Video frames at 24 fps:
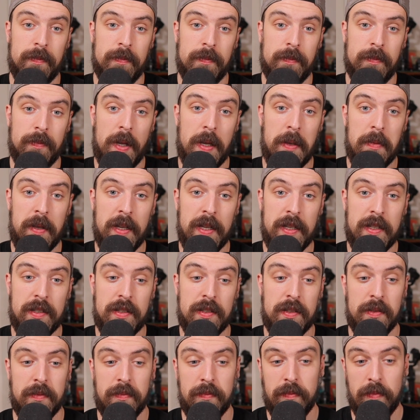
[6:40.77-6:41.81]
Maybe
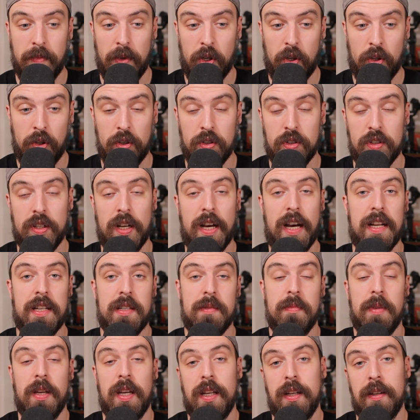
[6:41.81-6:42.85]
it's a close
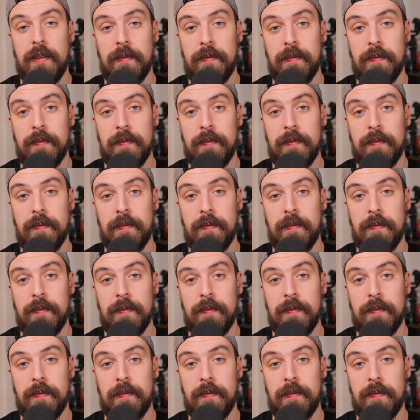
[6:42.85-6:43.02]
classmate.